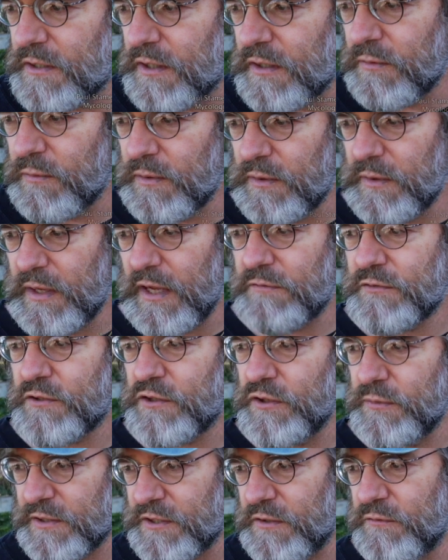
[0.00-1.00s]
our, we'd have
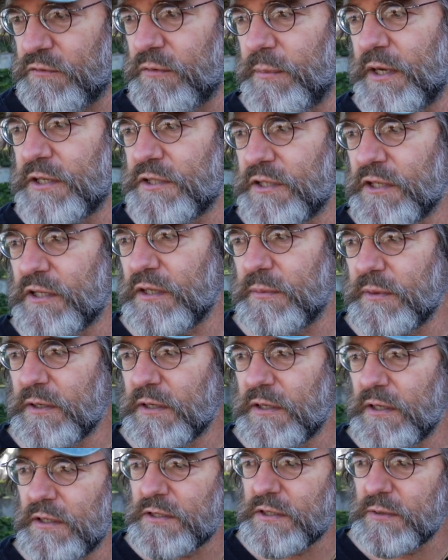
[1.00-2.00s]
too much information coming
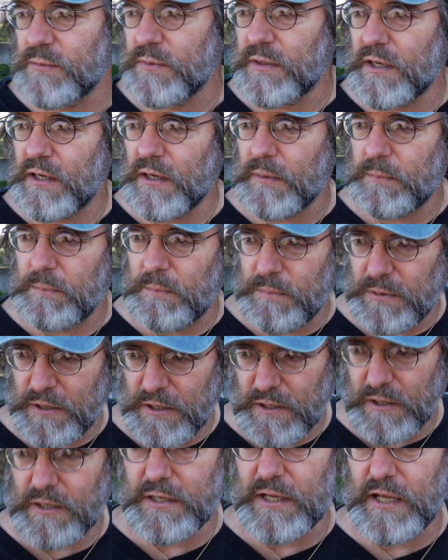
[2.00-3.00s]
in, so we had to
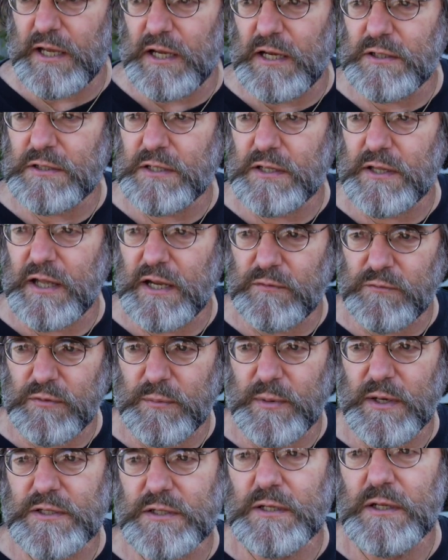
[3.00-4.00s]
pare it down to that
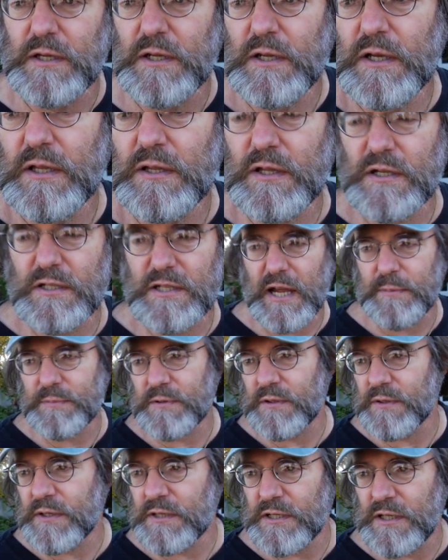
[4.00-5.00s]
information that is
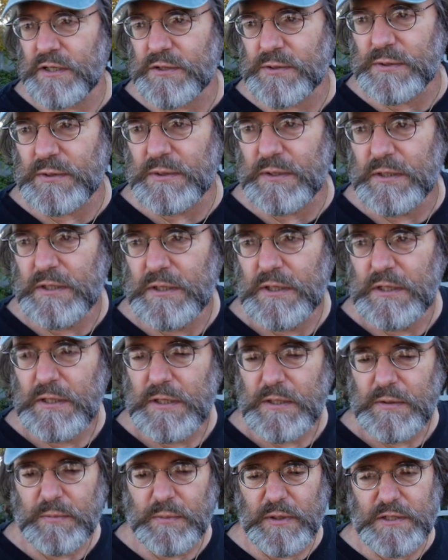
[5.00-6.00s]
absolutely essential.
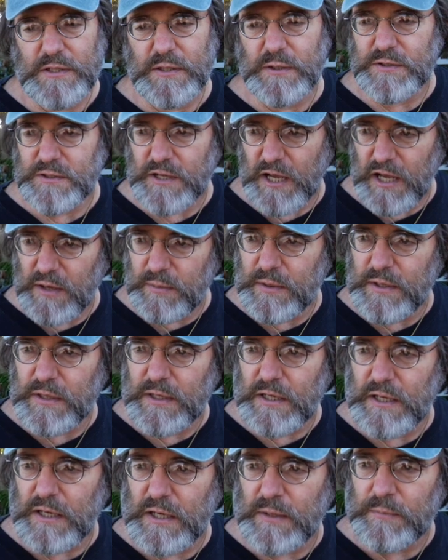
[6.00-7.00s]
But
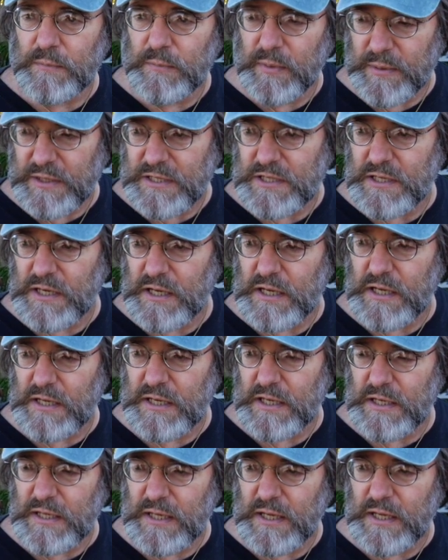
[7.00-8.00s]
psilocybin uh, mimics, uh,
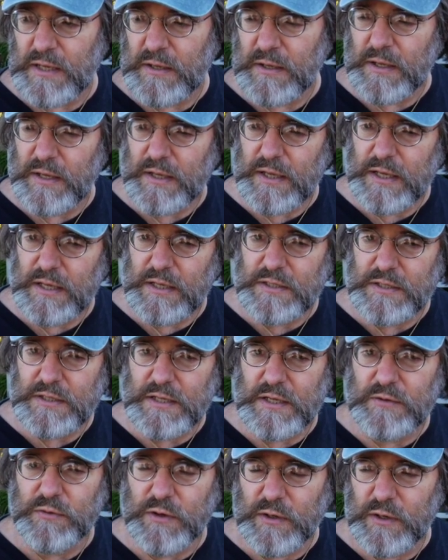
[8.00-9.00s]
it, it uh, uh, is
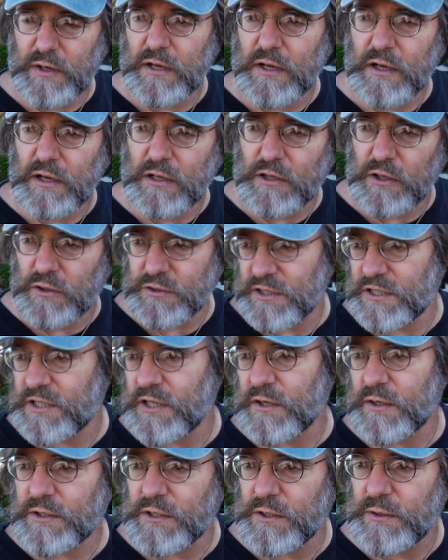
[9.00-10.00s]
very close to
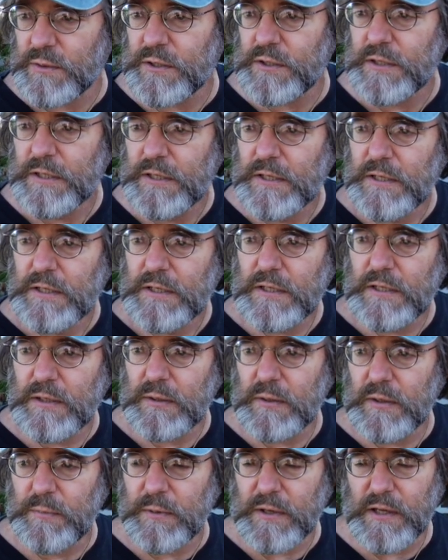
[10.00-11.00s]
serotonin.
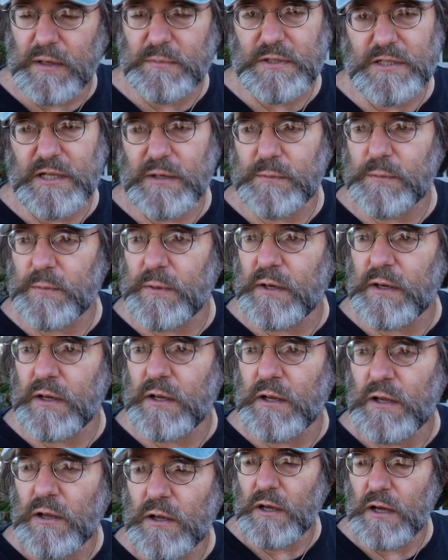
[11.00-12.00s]
It, it becomes a
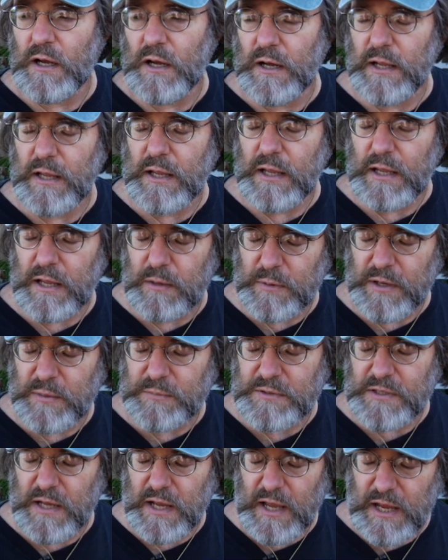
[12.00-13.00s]
temporary, uh, it
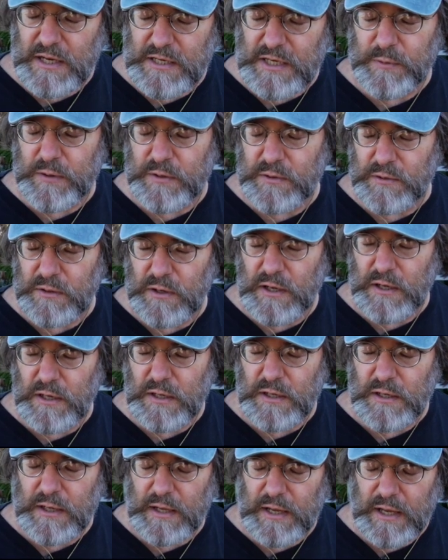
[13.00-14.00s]
becomes a temporary,
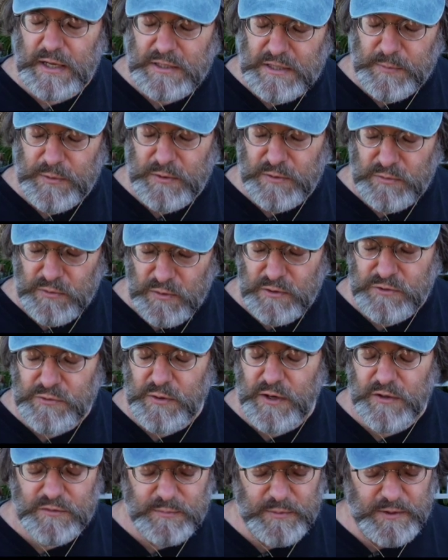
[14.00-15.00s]
a temporary
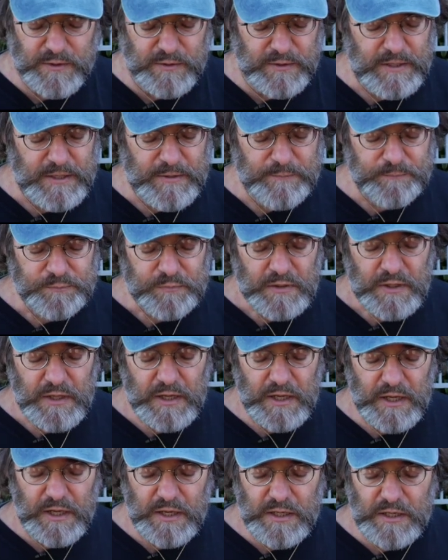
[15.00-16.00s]
neurotransmitter
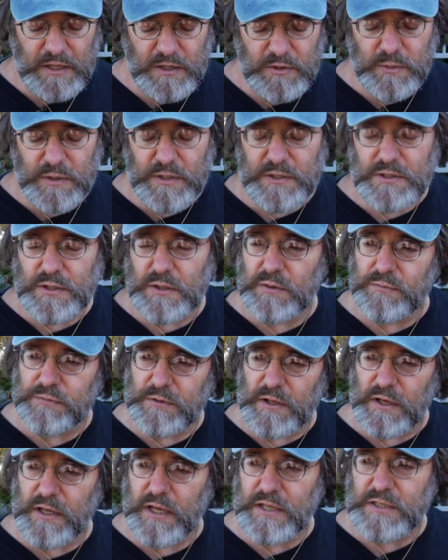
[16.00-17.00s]
and in doing so, the
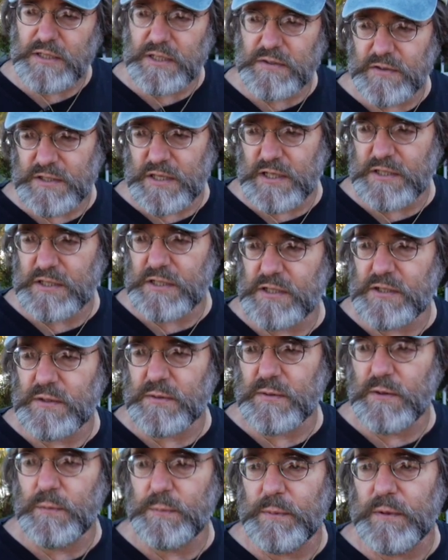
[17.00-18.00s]
floodgates of the senses
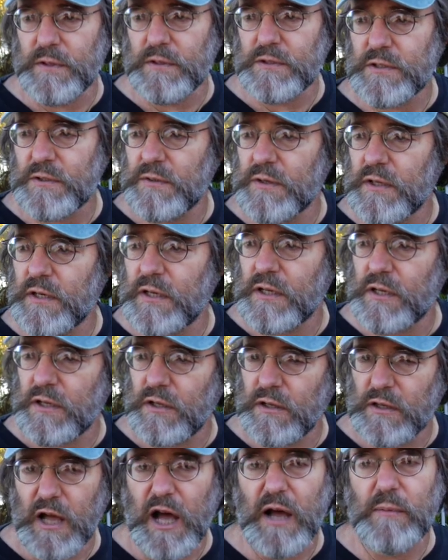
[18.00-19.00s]
are open. So you get a
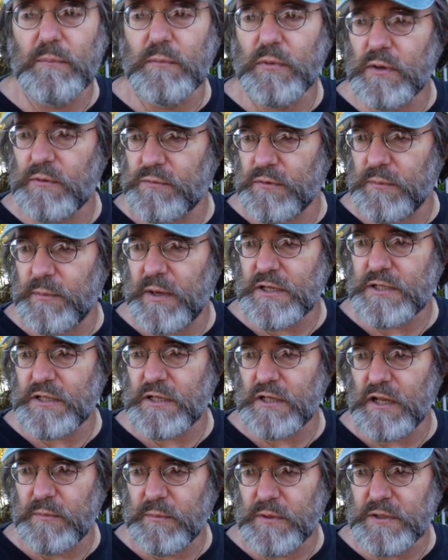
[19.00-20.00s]
lot more
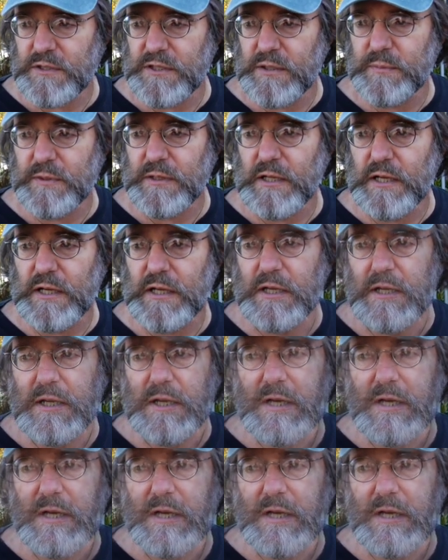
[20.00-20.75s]
information, a lot more stimuli.